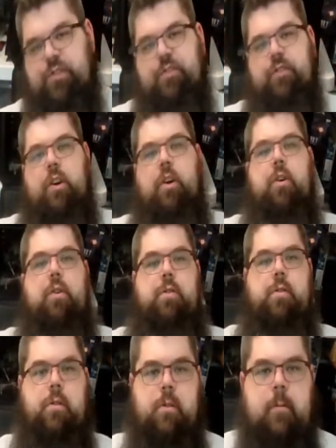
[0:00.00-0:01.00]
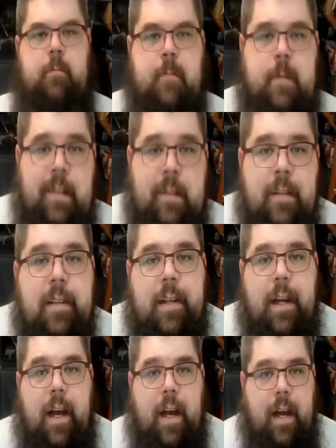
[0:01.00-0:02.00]
So,
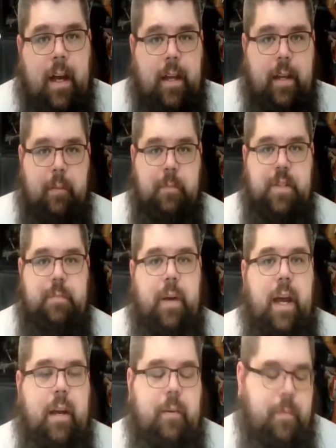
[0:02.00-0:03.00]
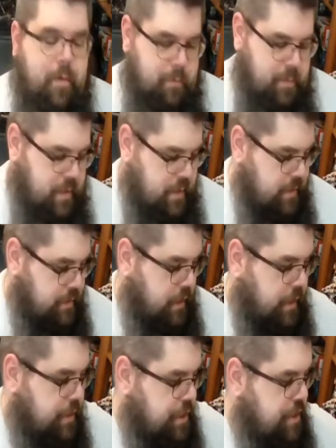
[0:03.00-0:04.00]
I am just back from
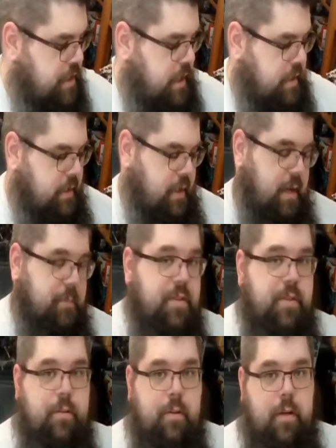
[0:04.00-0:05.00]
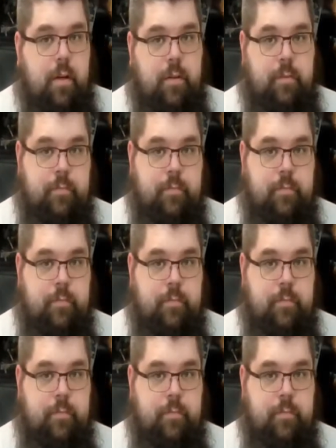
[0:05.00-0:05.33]
lunch in the game store.